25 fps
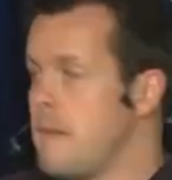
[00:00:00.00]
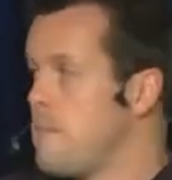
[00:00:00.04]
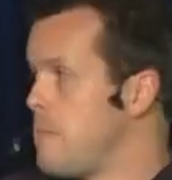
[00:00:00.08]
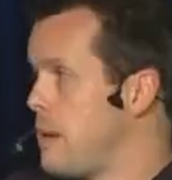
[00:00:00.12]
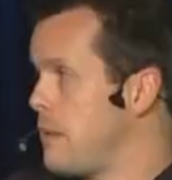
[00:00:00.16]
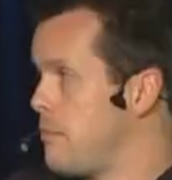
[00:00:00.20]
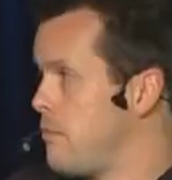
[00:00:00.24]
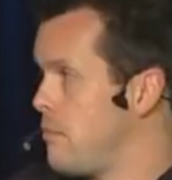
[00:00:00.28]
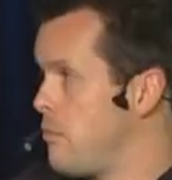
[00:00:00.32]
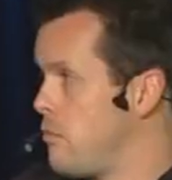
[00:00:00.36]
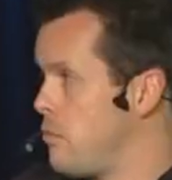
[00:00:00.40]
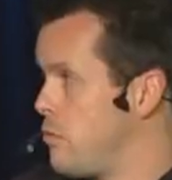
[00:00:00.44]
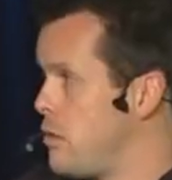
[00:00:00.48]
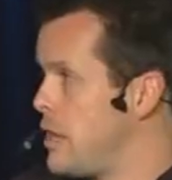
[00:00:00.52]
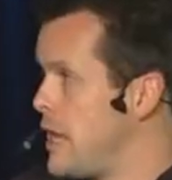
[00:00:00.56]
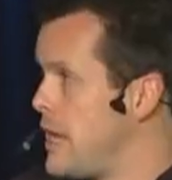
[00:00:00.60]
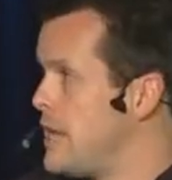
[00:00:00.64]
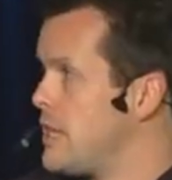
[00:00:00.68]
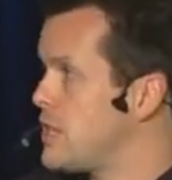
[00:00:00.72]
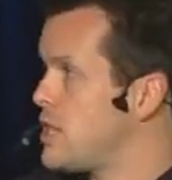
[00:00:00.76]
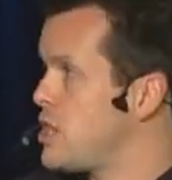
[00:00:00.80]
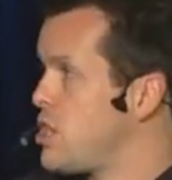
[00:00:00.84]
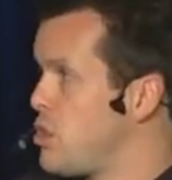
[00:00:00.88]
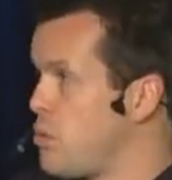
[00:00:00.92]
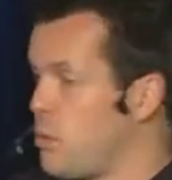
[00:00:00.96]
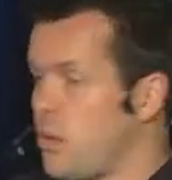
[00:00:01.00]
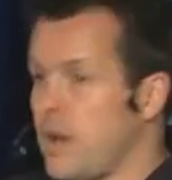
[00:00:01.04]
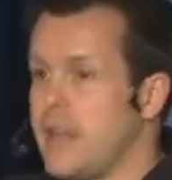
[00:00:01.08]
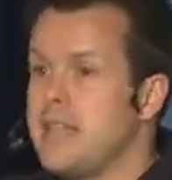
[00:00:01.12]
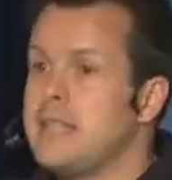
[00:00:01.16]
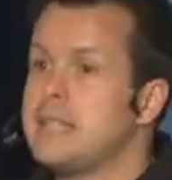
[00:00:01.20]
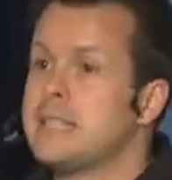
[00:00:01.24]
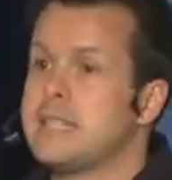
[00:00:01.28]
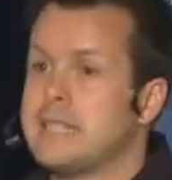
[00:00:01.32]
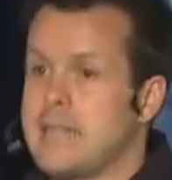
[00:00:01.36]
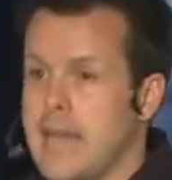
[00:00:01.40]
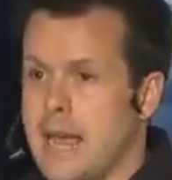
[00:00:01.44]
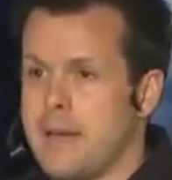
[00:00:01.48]
But these three
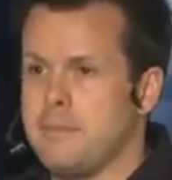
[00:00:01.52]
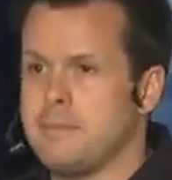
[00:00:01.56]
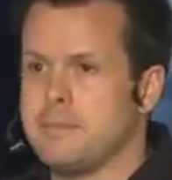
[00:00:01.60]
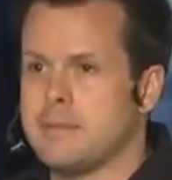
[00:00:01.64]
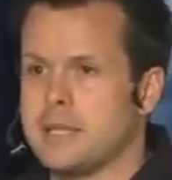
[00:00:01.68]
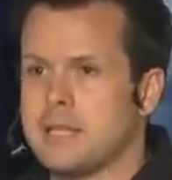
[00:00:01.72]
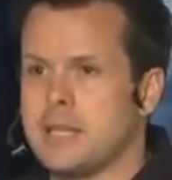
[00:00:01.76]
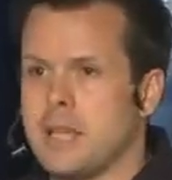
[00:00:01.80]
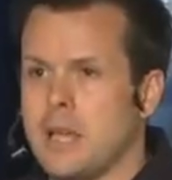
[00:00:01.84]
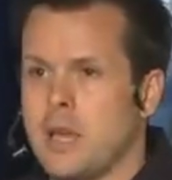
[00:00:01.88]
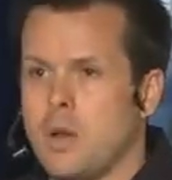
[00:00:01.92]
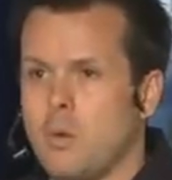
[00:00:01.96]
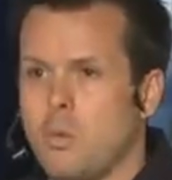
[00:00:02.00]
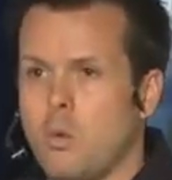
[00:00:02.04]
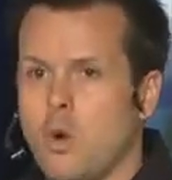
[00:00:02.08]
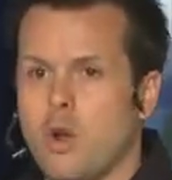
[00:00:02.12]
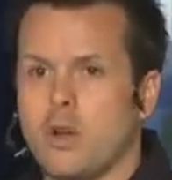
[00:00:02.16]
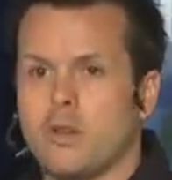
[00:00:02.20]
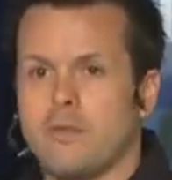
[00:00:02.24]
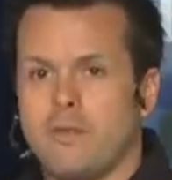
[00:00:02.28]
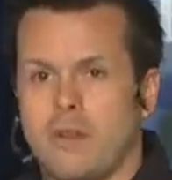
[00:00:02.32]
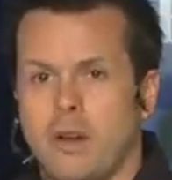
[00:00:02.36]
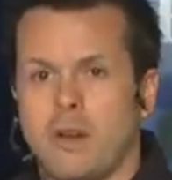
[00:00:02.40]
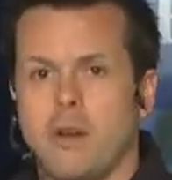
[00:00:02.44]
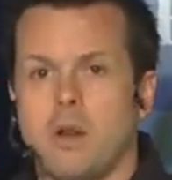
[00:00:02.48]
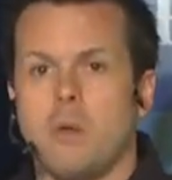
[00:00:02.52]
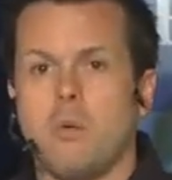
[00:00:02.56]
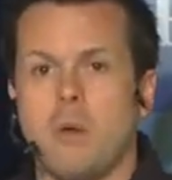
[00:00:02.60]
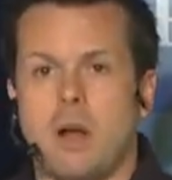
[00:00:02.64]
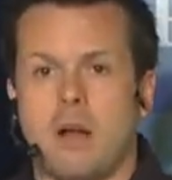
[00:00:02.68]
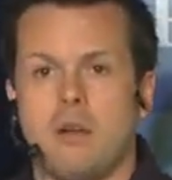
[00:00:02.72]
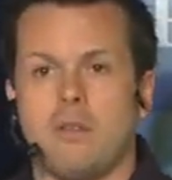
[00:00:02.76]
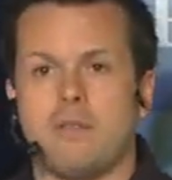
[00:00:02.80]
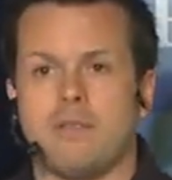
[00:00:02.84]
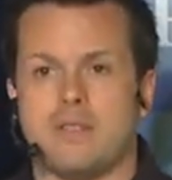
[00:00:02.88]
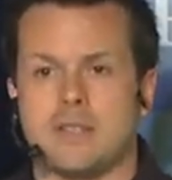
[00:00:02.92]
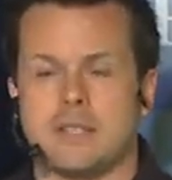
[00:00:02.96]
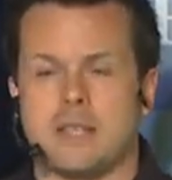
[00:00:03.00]
steps work very
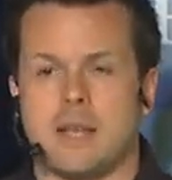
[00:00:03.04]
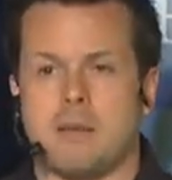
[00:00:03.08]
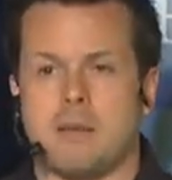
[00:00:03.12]
well for